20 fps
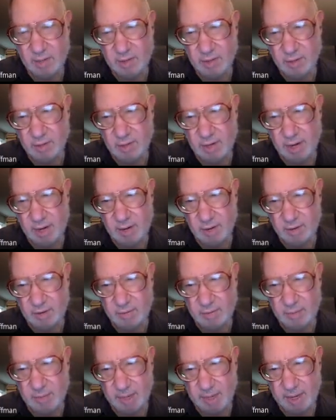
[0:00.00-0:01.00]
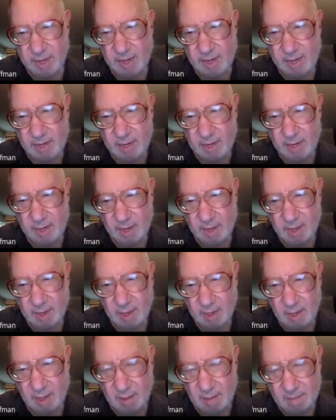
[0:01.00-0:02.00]
turn out to be
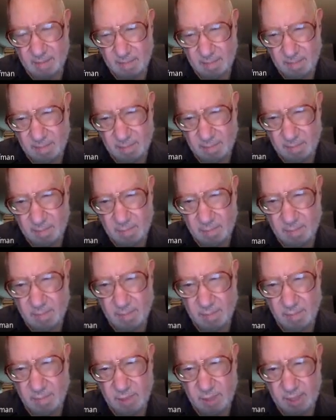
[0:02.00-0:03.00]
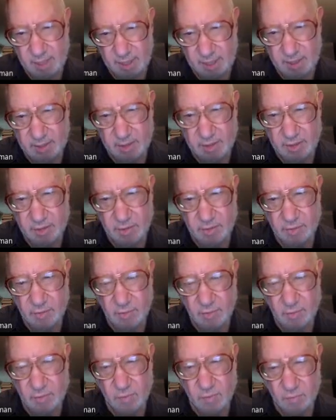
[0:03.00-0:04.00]
related
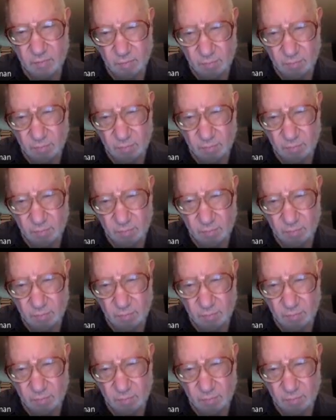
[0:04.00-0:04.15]
to